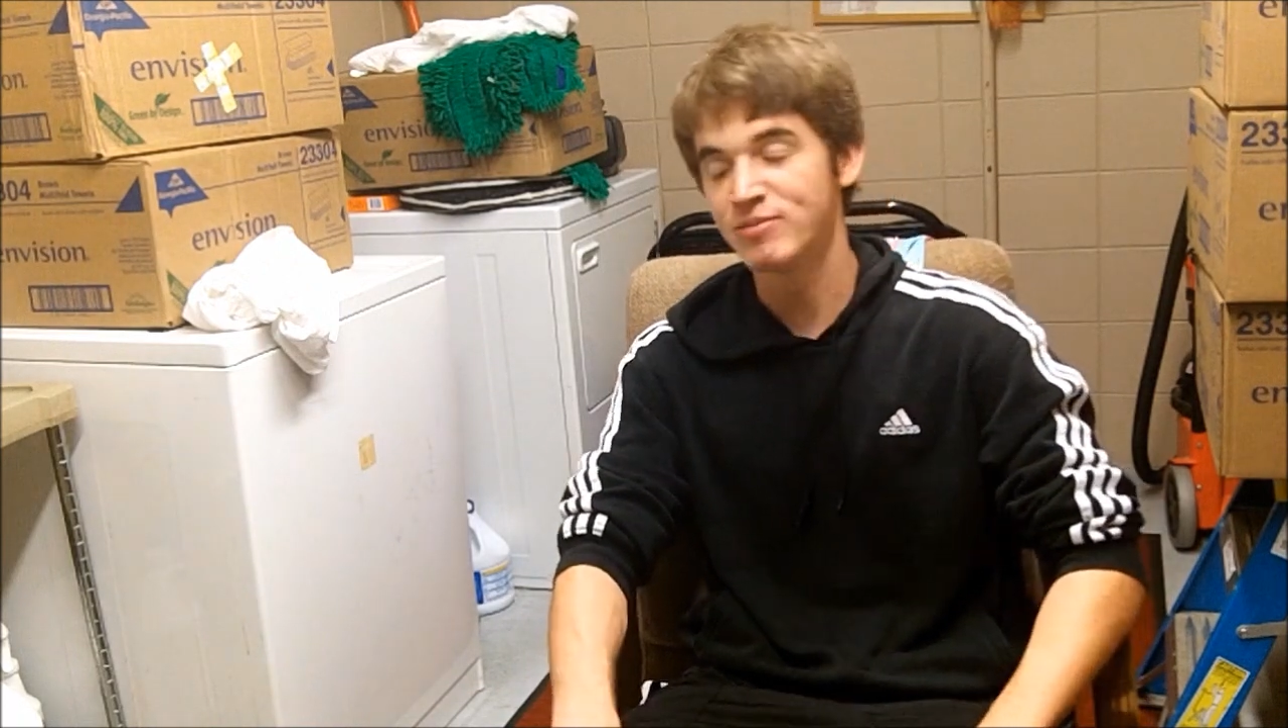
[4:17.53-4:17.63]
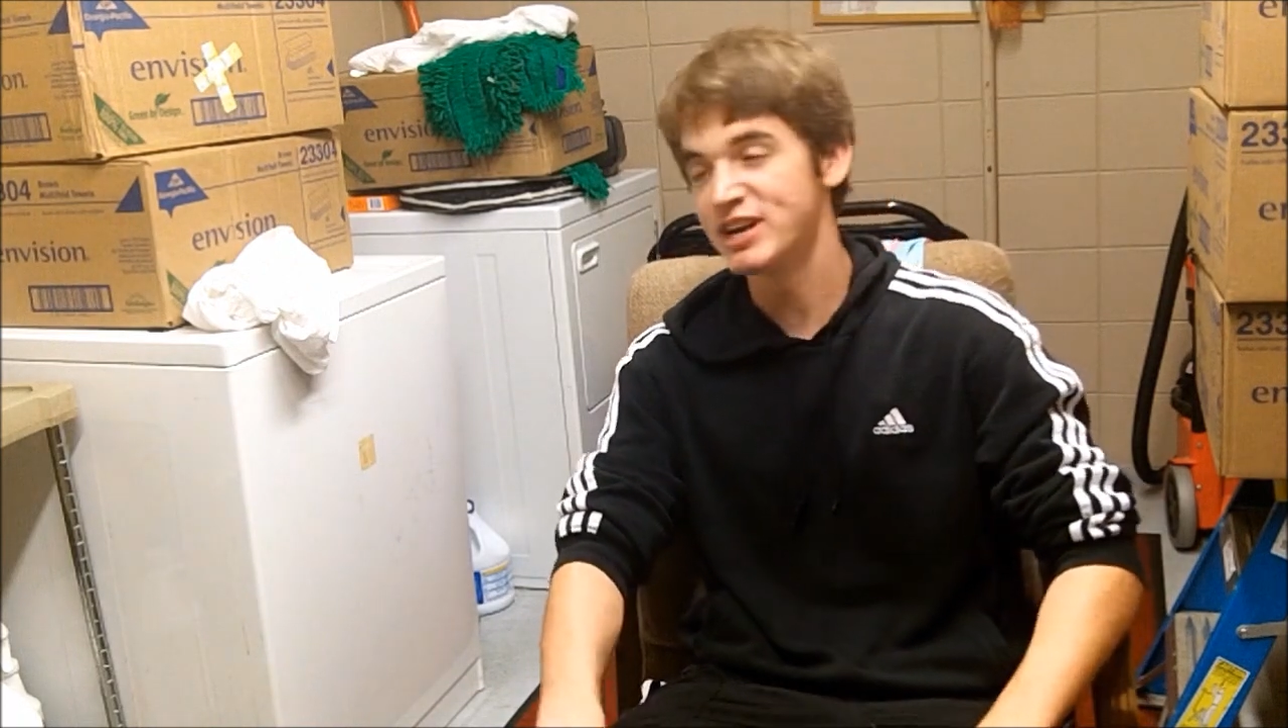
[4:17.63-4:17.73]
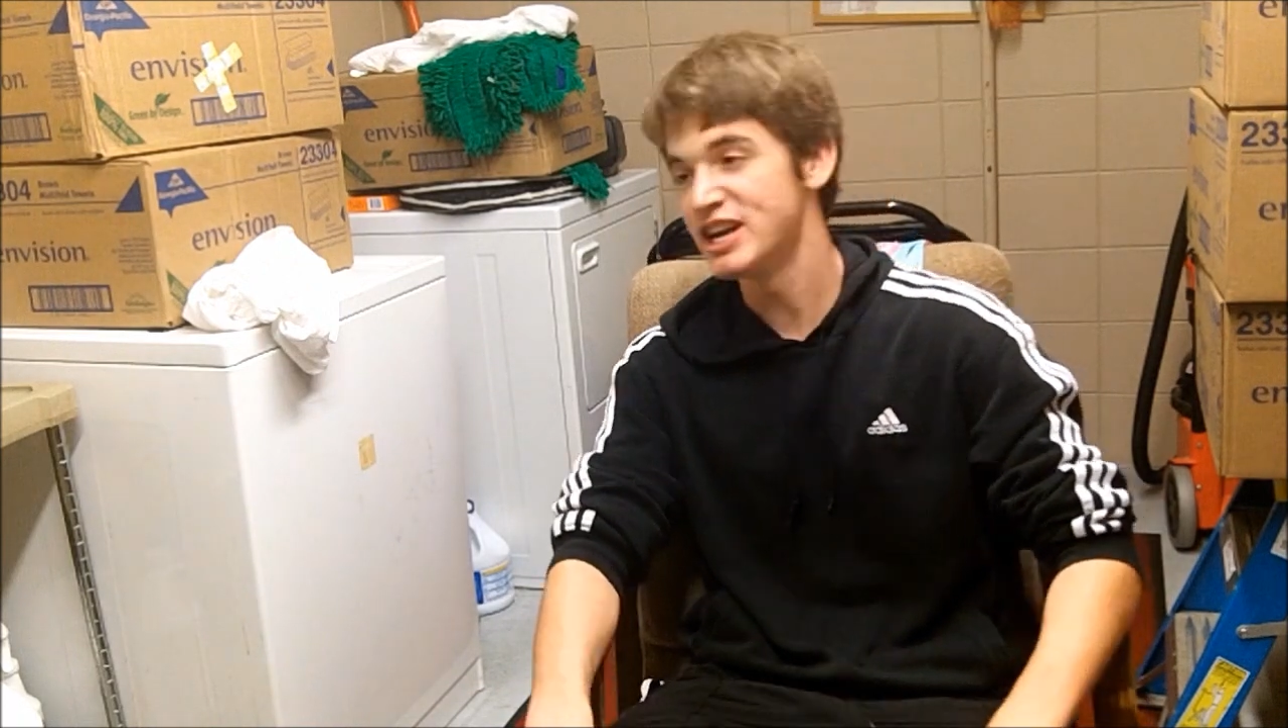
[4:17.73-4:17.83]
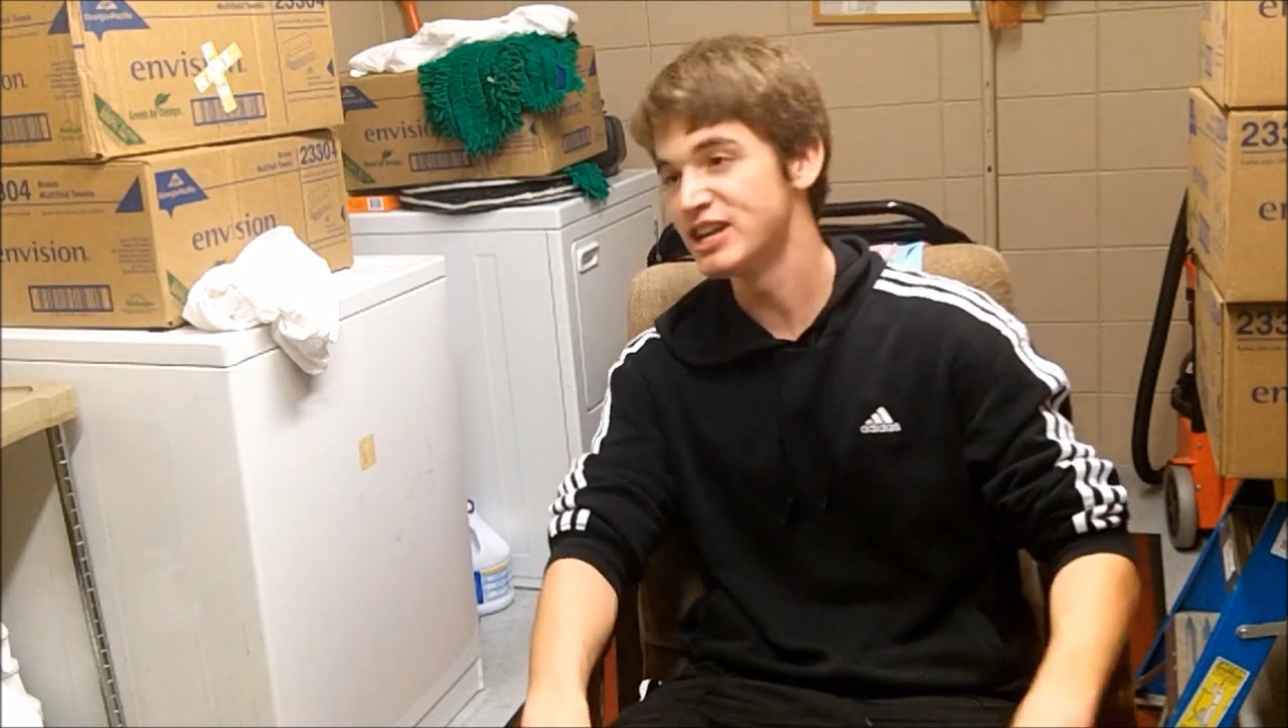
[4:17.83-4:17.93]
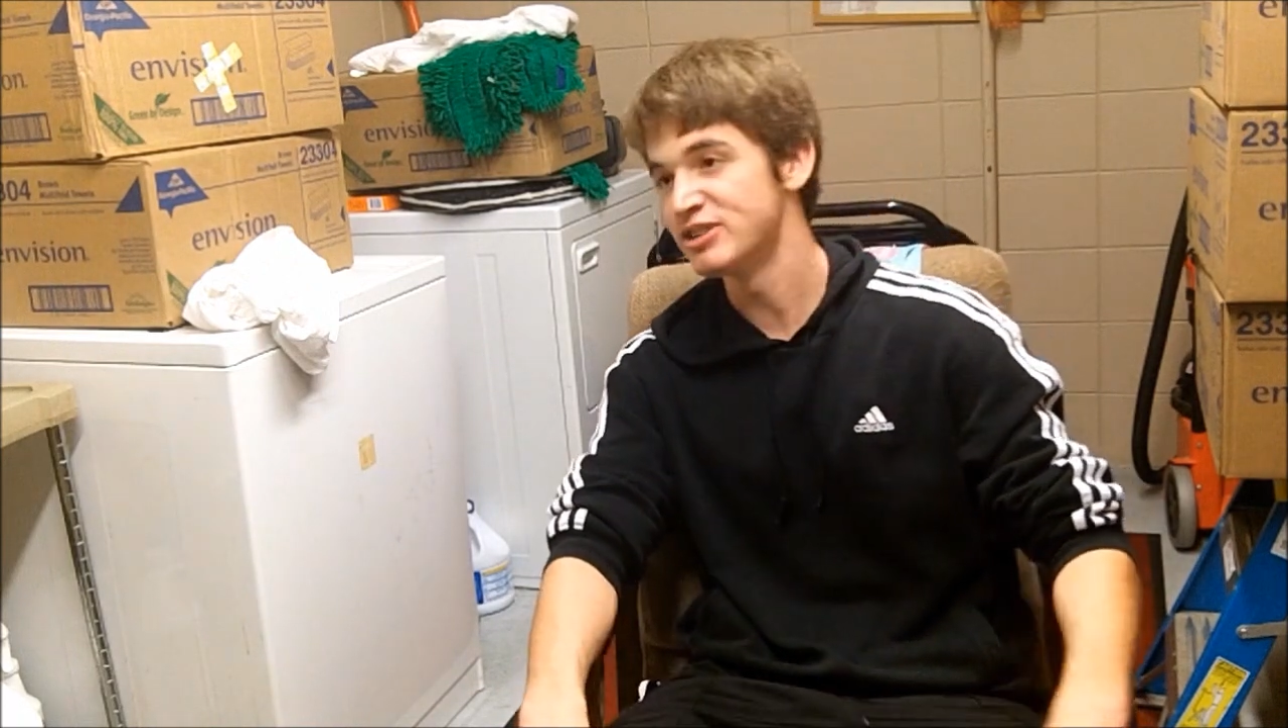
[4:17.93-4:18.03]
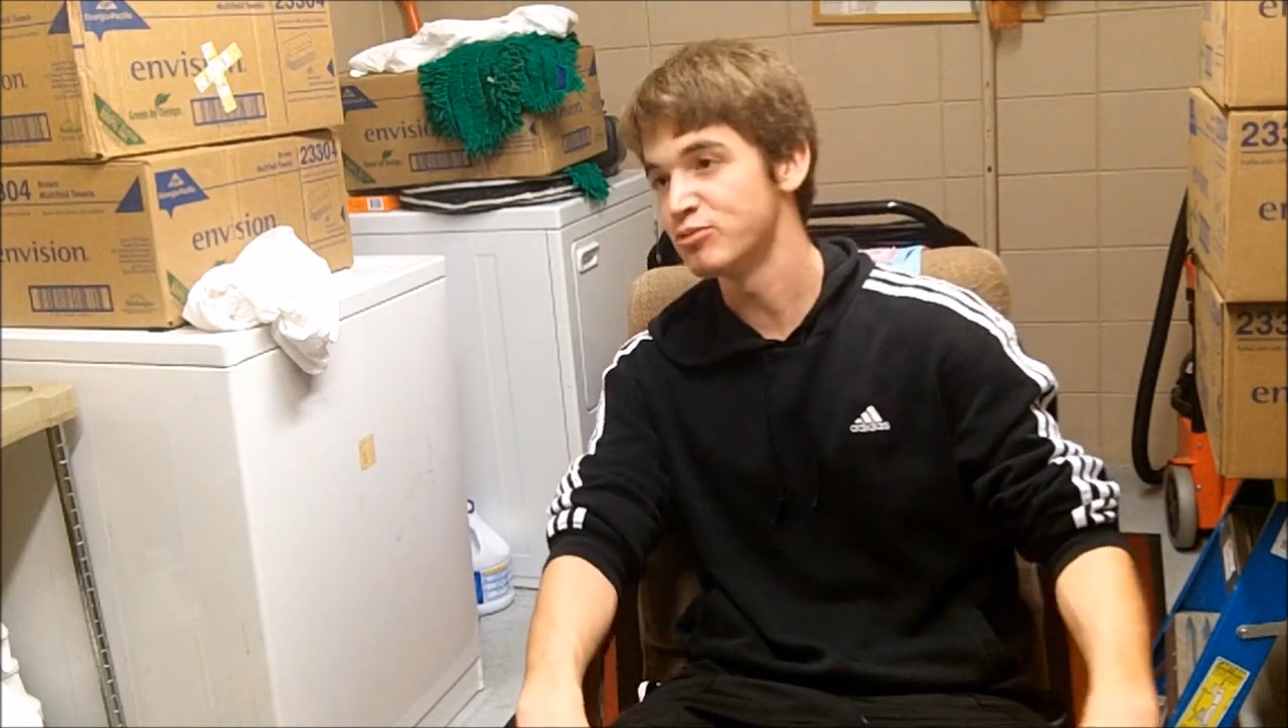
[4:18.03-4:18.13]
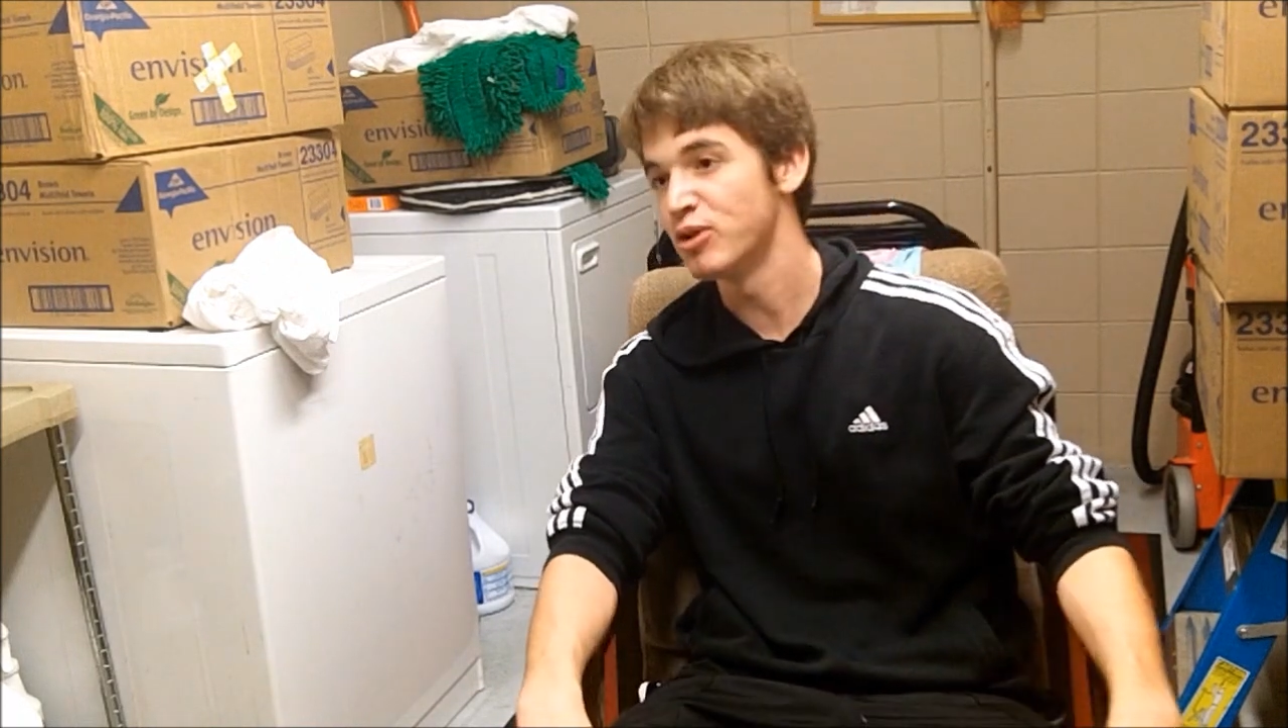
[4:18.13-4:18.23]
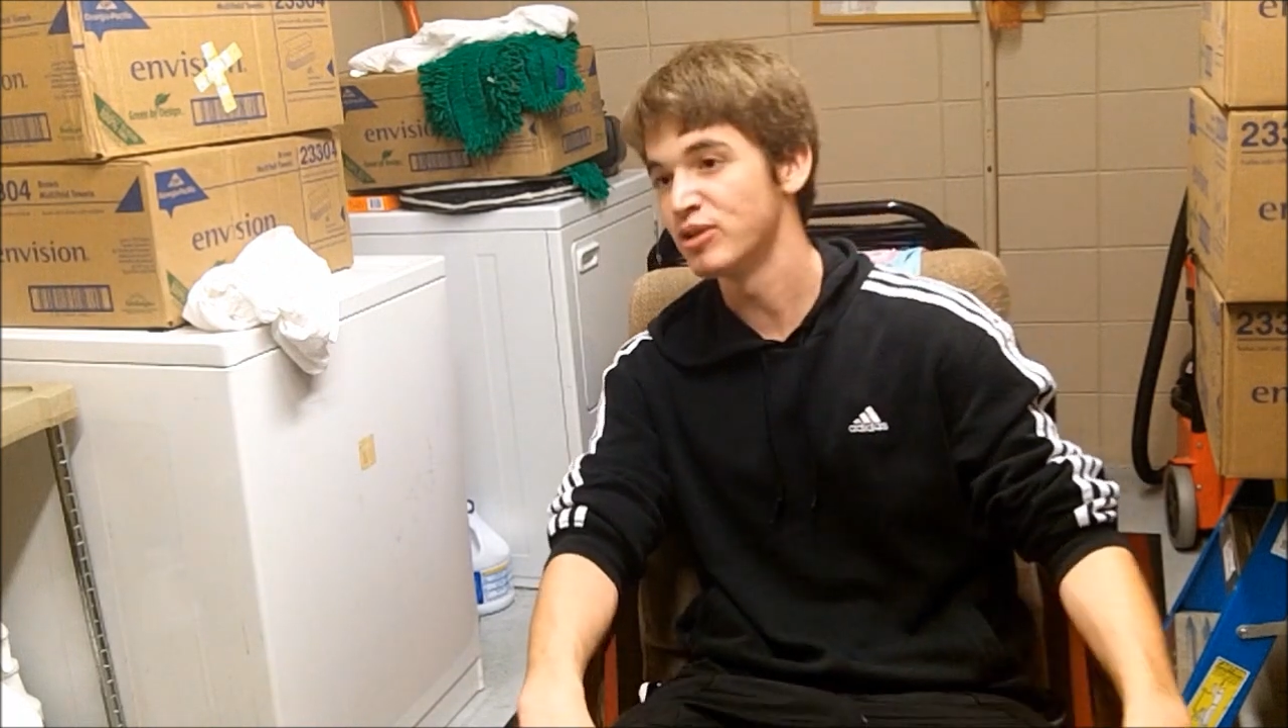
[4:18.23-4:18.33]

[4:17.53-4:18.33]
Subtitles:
kids want